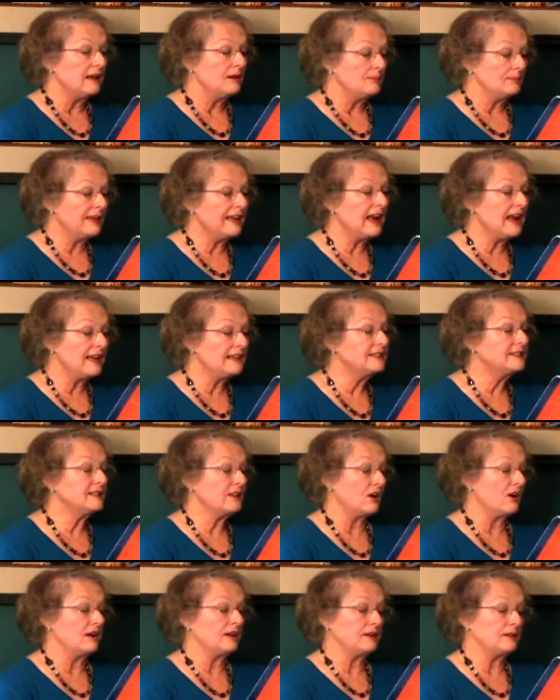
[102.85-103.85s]
But I
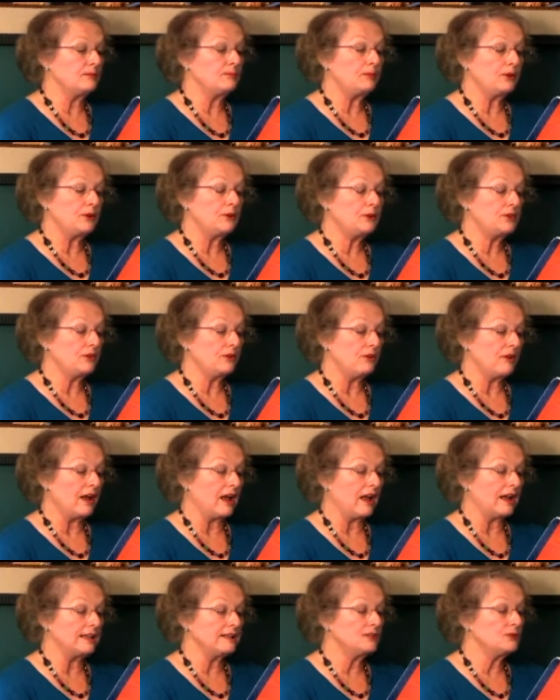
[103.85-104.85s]
saw it in both your
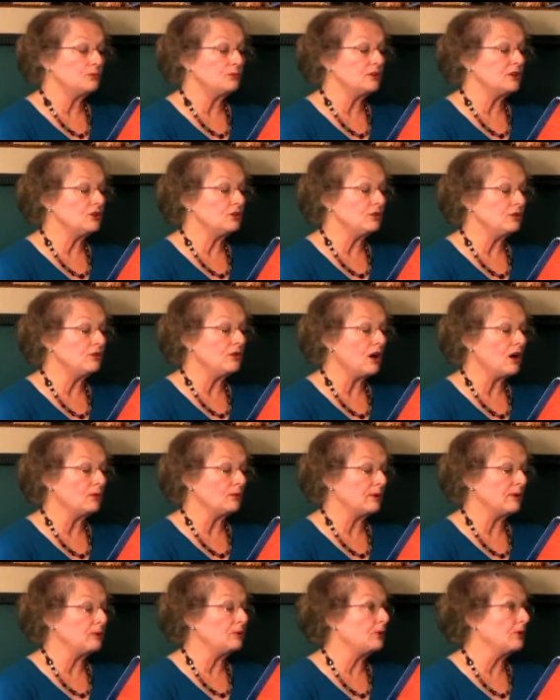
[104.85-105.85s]
eyes when you thought
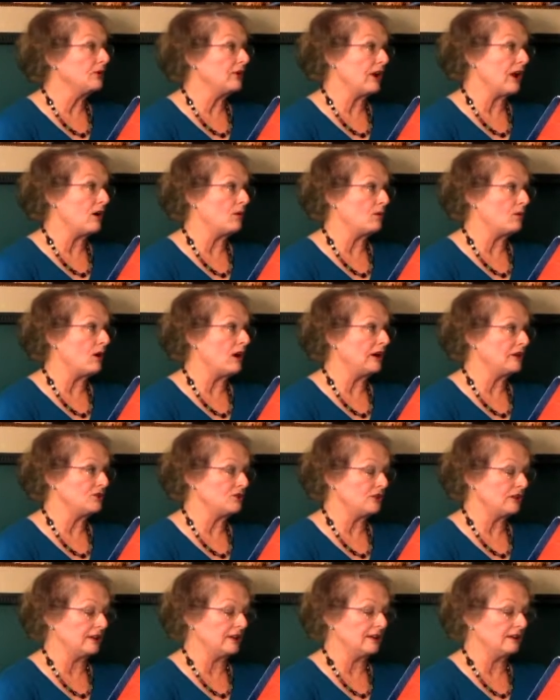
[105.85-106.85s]
we were not
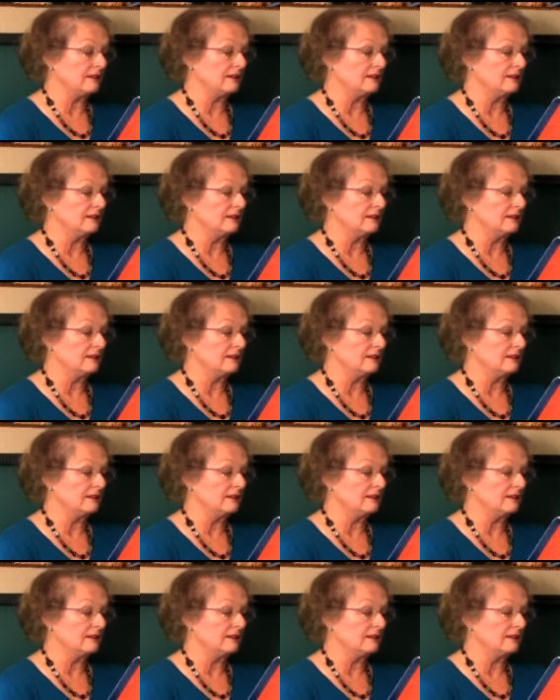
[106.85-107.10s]
watching.